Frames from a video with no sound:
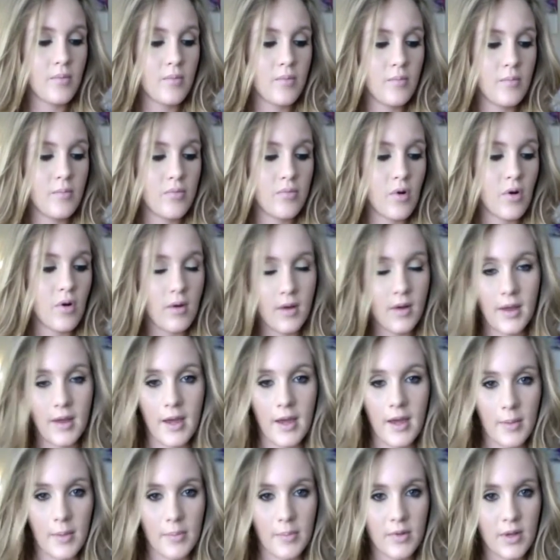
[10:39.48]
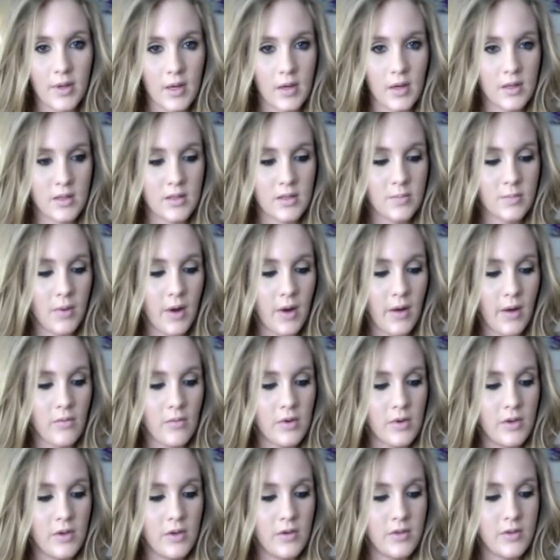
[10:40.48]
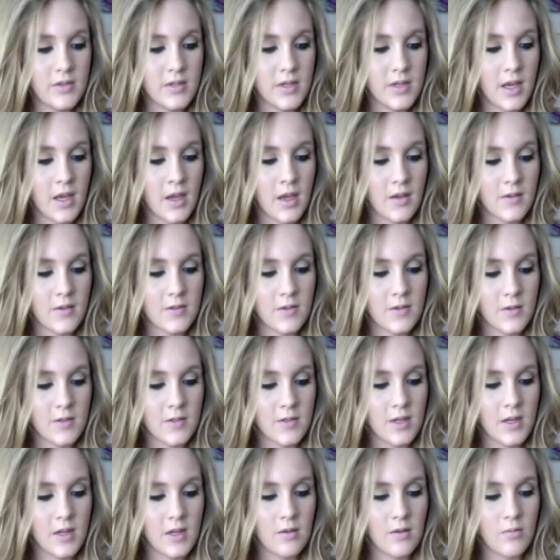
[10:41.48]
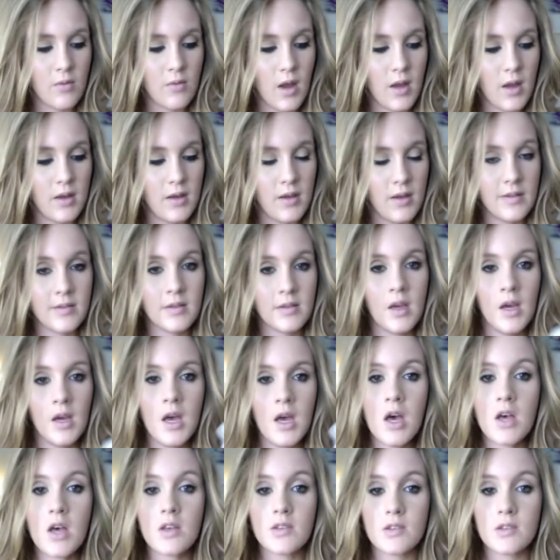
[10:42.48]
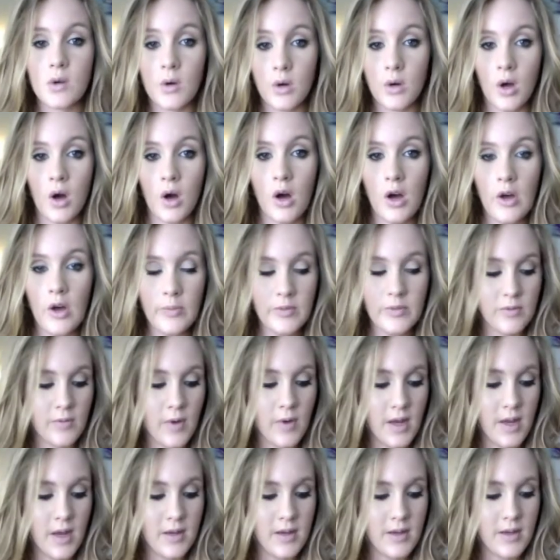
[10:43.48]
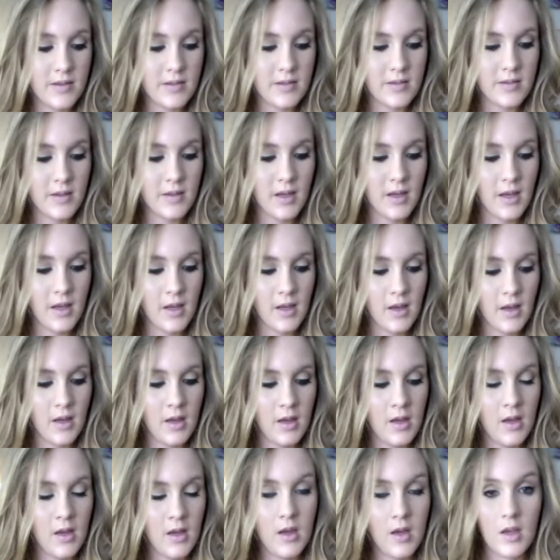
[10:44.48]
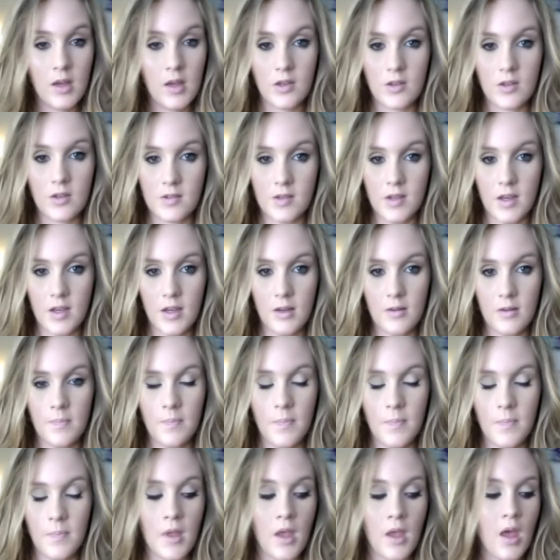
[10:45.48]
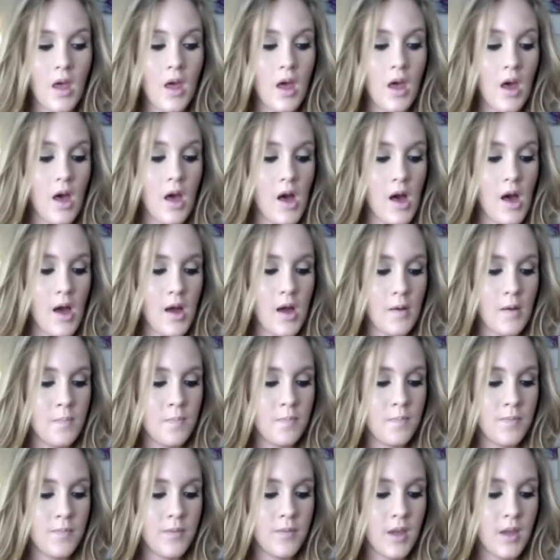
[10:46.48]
broken capillaries by reducing associated redness. So it calms redness in your skin. And